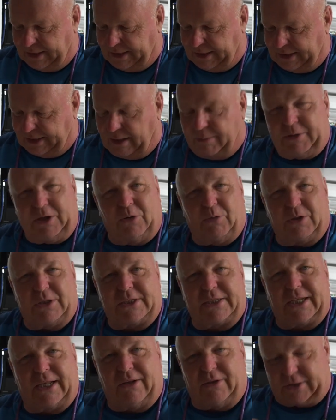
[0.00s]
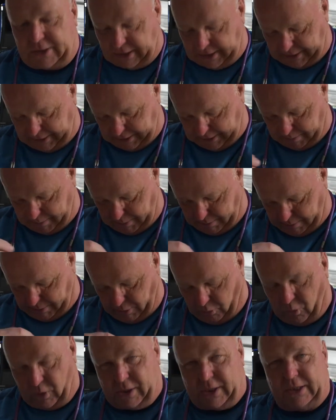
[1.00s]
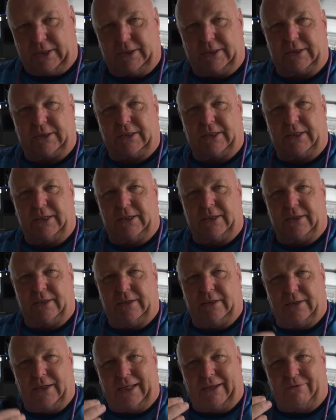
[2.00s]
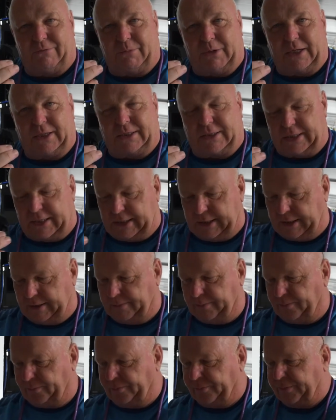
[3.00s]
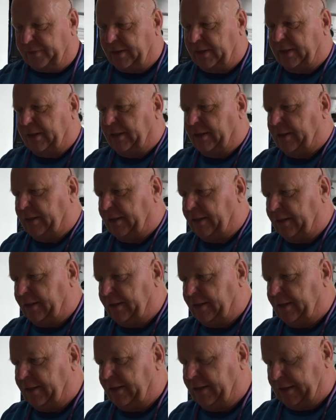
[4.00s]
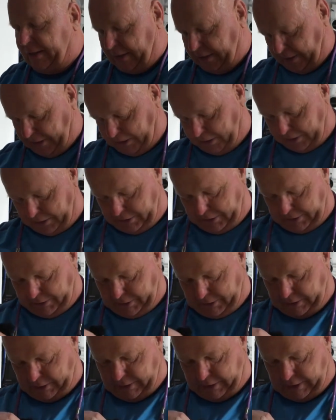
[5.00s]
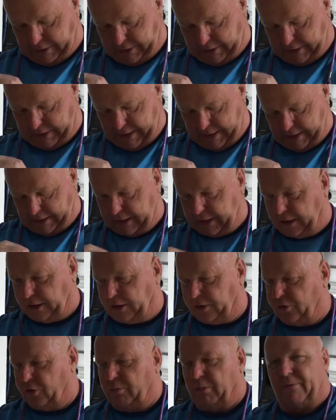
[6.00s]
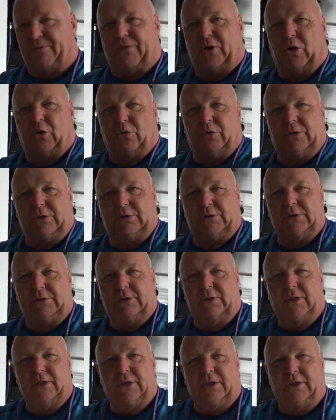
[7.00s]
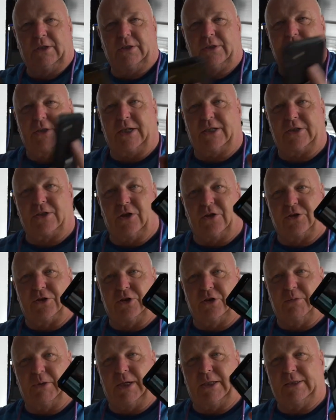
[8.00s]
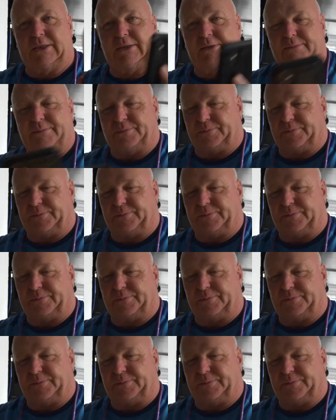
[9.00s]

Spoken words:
Let me know what the sound's like. I'm on my wired lav mic today, and it's connected through my phone, so that's not too bad.